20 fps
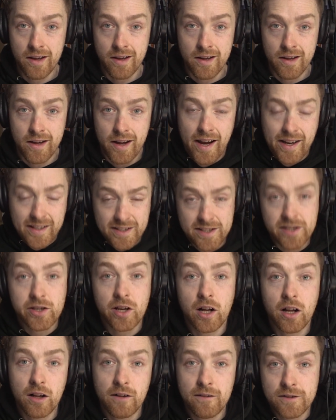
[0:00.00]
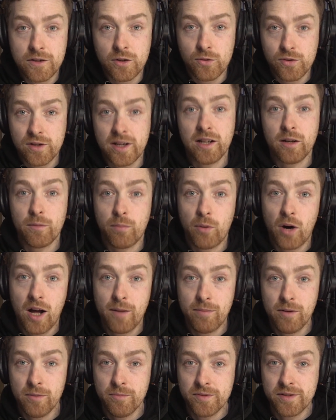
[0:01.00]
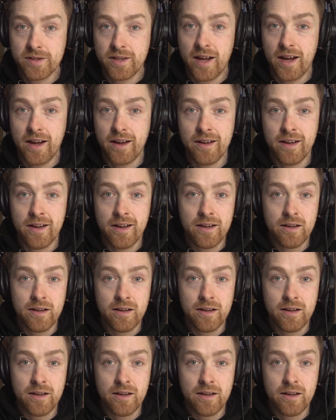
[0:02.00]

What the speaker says: it solves those little problems that